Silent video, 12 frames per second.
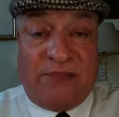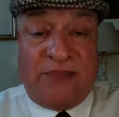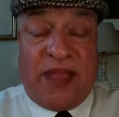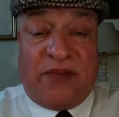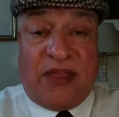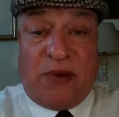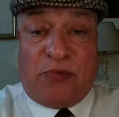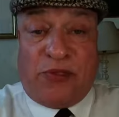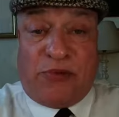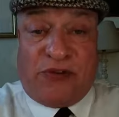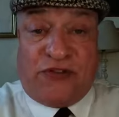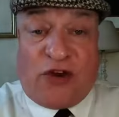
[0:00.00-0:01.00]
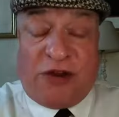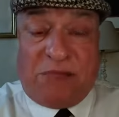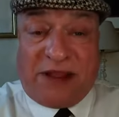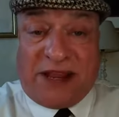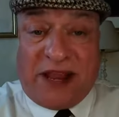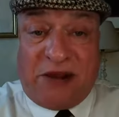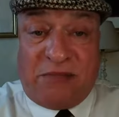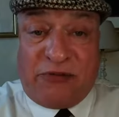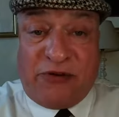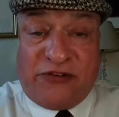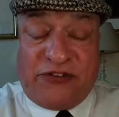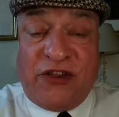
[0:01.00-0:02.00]
And then when they were joined by Ken
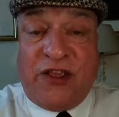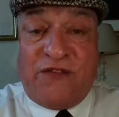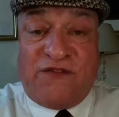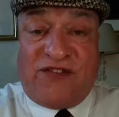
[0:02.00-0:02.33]
Bruce.